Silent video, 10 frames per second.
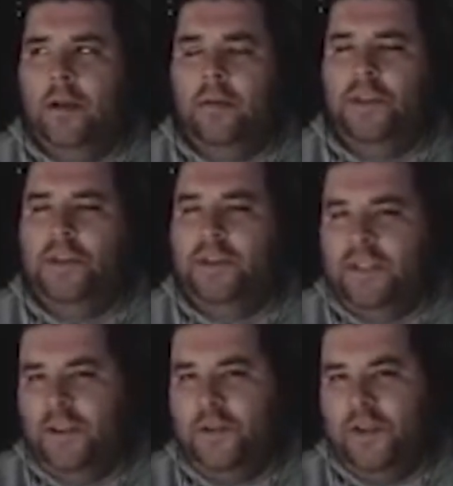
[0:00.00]
But there's
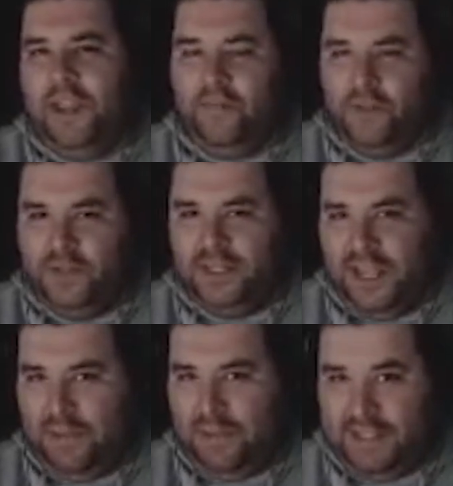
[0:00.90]
another game, versus
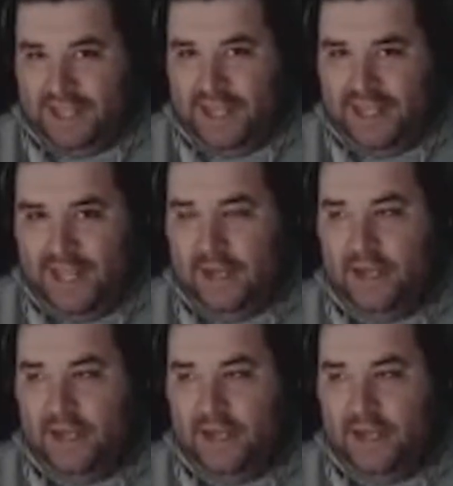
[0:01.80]
game, that's like that, and